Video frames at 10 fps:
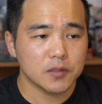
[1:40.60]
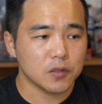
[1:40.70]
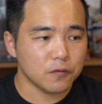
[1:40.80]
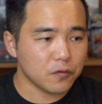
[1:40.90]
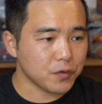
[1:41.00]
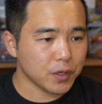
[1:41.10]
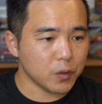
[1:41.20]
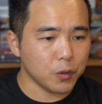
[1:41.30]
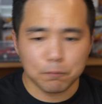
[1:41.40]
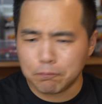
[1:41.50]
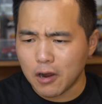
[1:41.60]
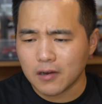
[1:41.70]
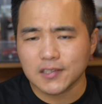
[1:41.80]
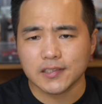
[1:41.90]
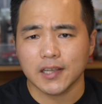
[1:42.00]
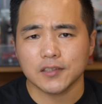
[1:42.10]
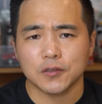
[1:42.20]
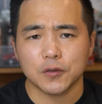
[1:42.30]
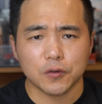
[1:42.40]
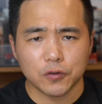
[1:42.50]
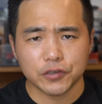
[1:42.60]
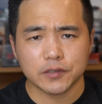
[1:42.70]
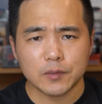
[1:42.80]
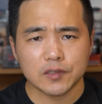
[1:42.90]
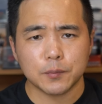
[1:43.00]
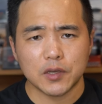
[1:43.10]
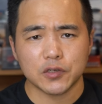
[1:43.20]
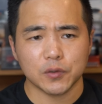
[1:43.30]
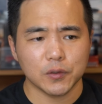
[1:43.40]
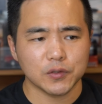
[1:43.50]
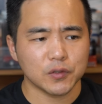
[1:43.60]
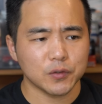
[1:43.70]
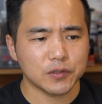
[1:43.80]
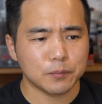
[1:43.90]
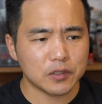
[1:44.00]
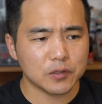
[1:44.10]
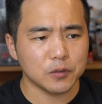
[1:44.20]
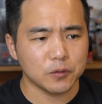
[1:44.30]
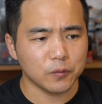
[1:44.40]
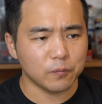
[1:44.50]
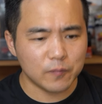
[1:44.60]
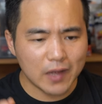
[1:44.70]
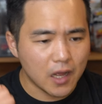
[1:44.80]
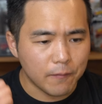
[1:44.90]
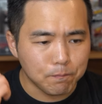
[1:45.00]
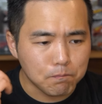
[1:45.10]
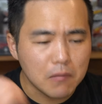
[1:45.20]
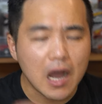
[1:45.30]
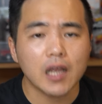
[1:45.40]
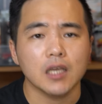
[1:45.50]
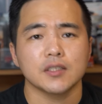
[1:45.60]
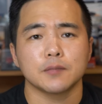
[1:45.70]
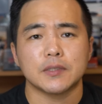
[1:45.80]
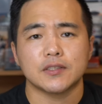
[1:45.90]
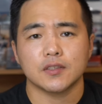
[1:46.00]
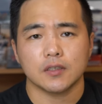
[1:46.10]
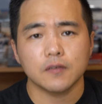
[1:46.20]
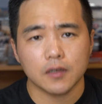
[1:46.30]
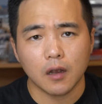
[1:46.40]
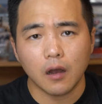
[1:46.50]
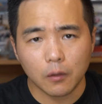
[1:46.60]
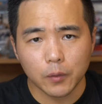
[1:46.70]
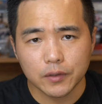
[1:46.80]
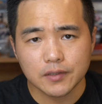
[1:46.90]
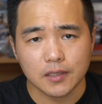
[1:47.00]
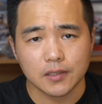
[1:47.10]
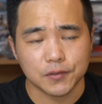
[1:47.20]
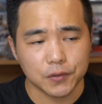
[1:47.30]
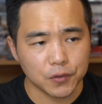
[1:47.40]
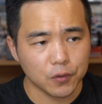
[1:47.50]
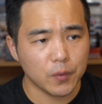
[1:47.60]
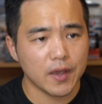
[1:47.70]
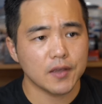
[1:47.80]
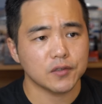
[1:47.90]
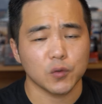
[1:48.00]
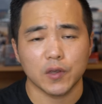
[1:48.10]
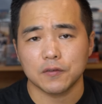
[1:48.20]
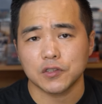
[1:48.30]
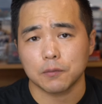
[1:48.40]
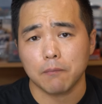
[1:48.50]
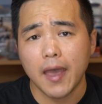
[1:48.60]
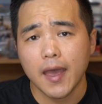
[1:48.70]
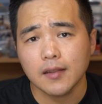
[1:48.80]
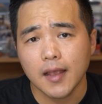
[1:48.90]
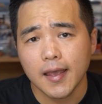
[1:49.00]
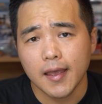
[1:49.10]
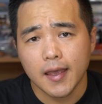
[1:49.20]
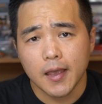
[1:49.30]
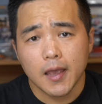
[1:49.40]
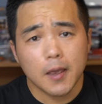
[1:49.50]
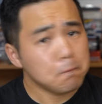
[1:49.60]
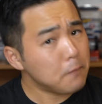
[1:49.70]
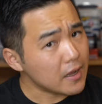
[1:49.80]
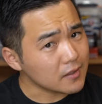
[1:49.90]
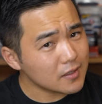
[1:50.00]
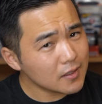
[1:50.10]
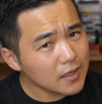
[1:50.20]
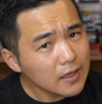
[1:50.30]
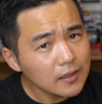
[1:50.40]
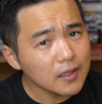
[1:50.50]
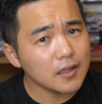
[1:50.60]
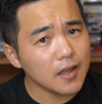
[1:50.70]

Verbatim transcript: So if you recall, box sets to Christmas specials to special um, market specific Hot Wheels such as the U S or even Japan. But in the